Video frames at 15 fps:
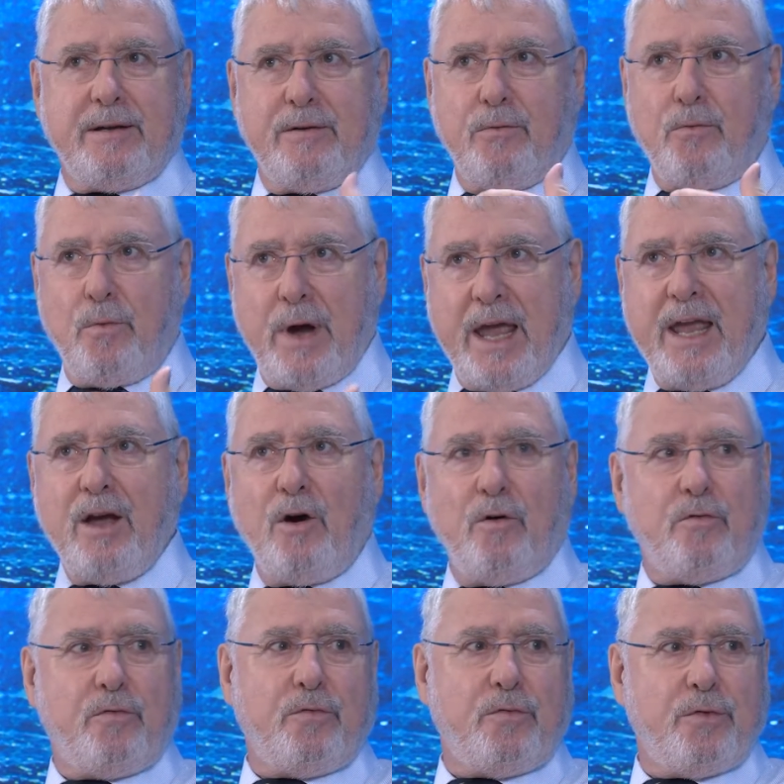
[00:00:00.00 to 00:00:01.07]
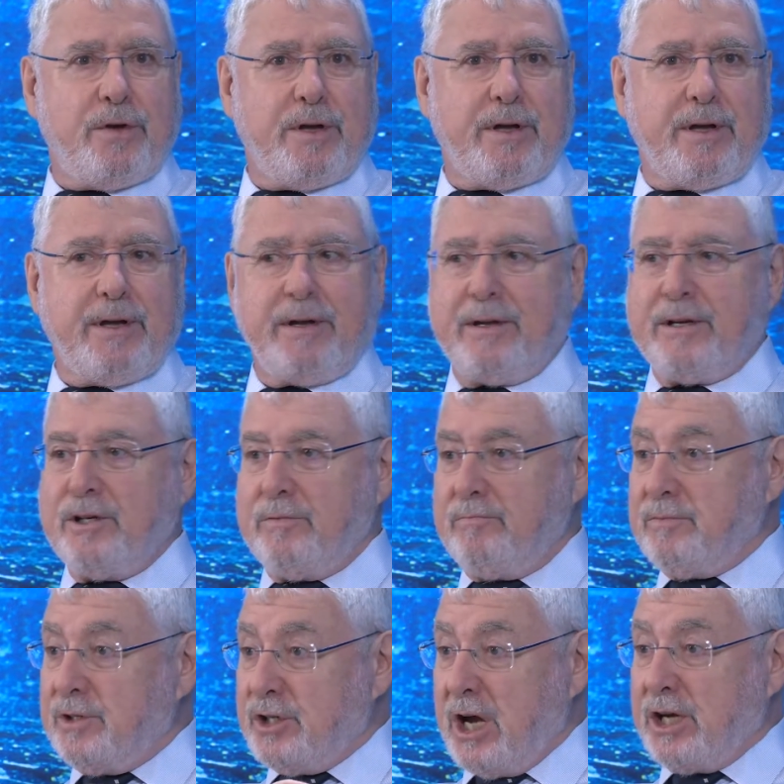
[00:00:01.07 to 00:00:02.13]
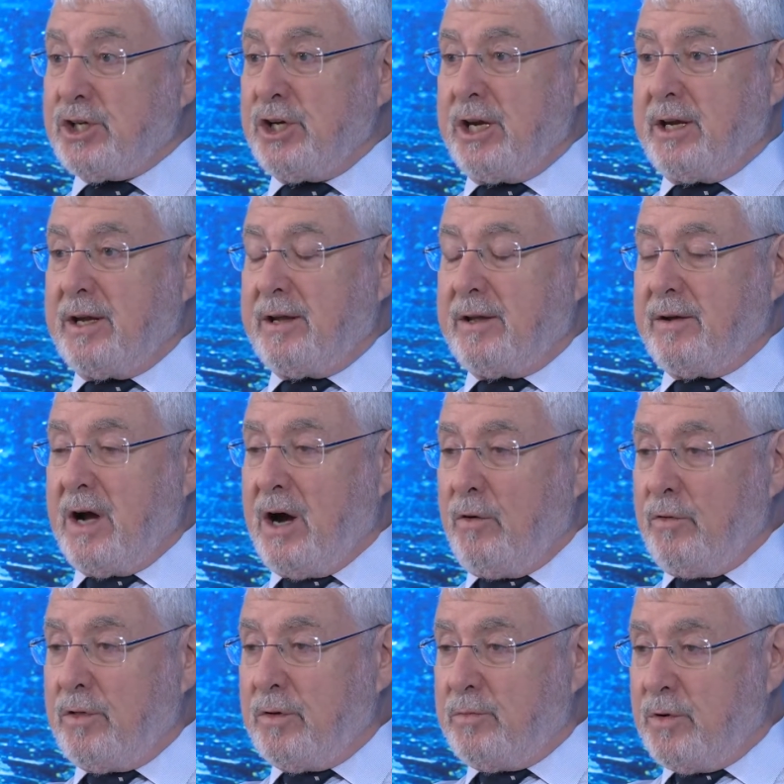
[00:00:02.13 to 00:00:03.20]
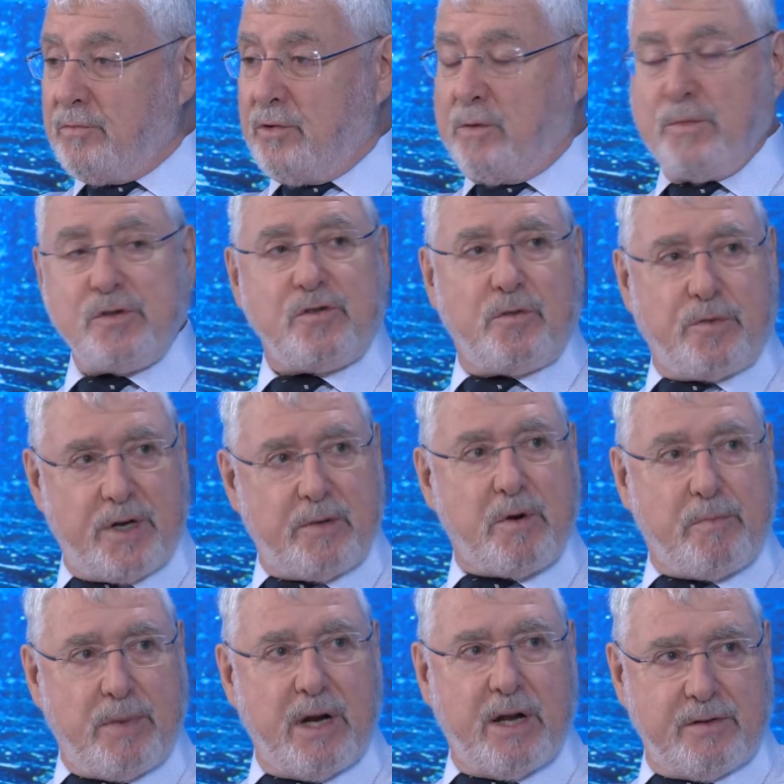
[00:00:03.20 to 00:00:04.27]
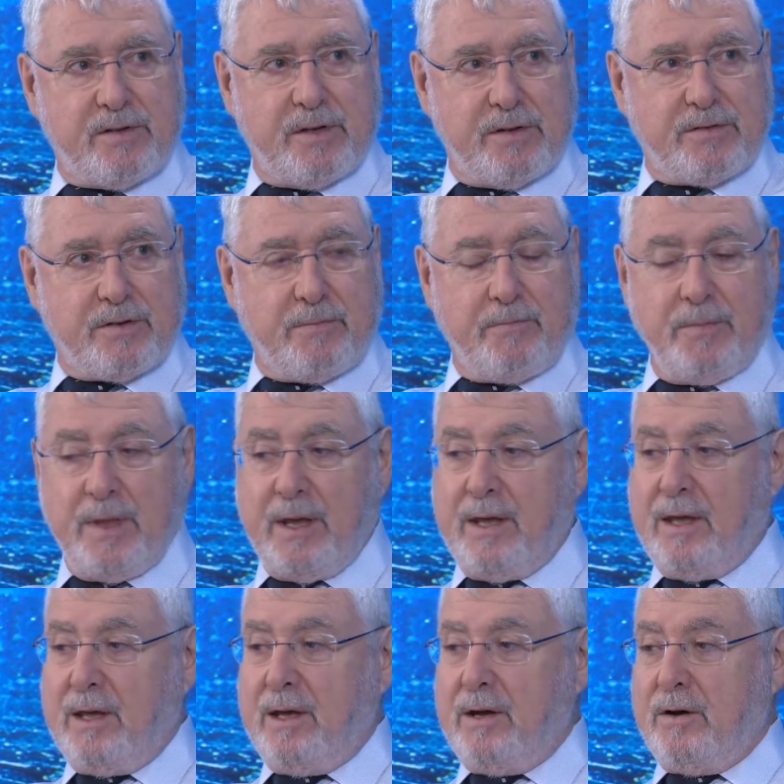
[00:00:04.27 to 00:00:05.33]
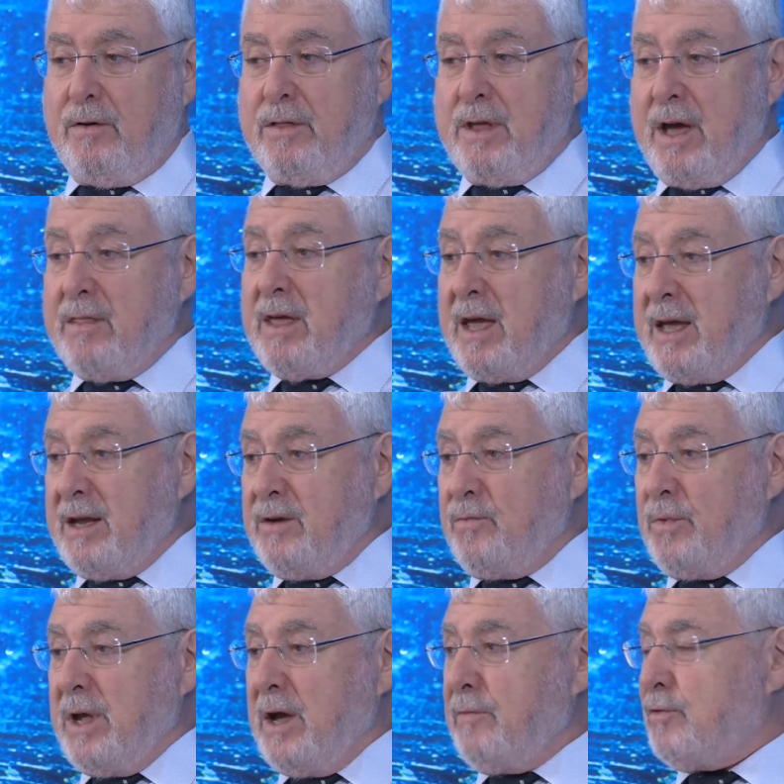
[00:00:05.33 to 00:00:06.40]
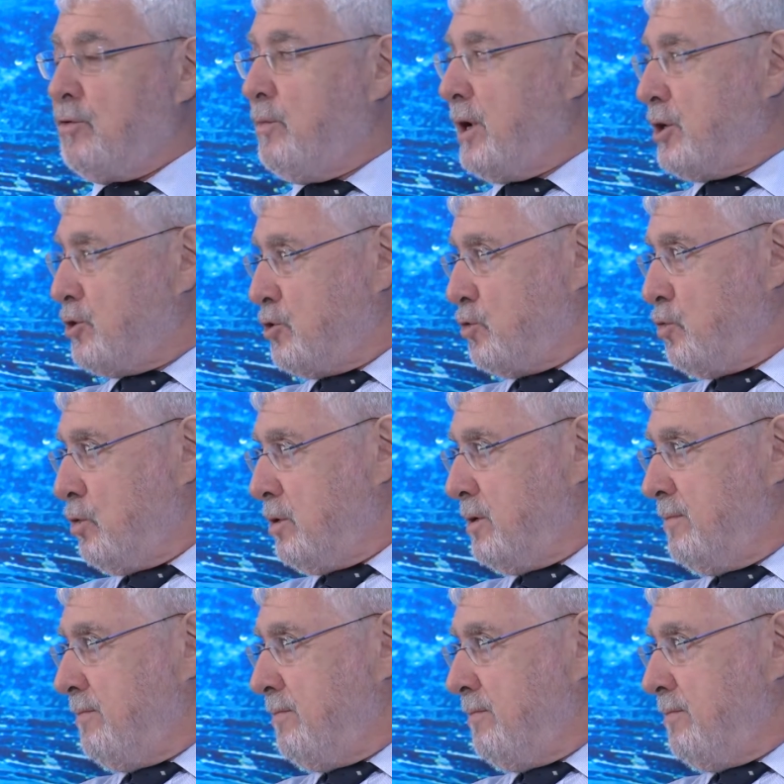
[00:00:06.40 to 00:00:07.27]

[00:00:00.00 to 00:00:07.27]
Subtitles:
way of judging how the performance of treatment plants is. On the other hand, we have to make sure,